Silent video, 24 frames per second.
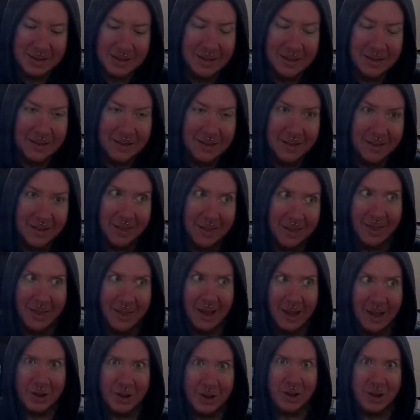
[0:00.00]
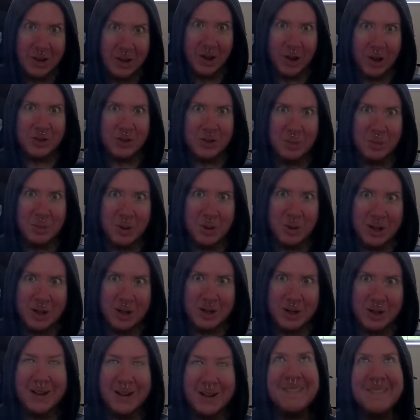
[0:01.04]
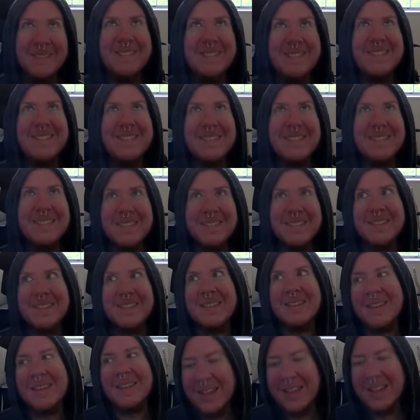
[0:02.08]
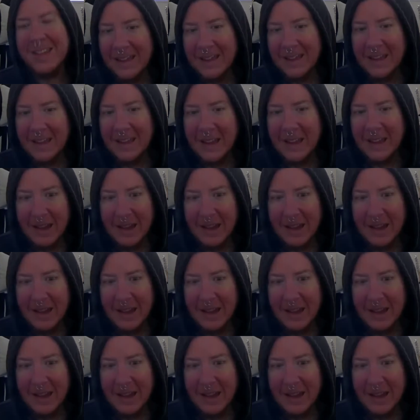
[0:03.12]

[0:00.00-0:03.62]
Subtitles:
That could cause the pressure. Yeah.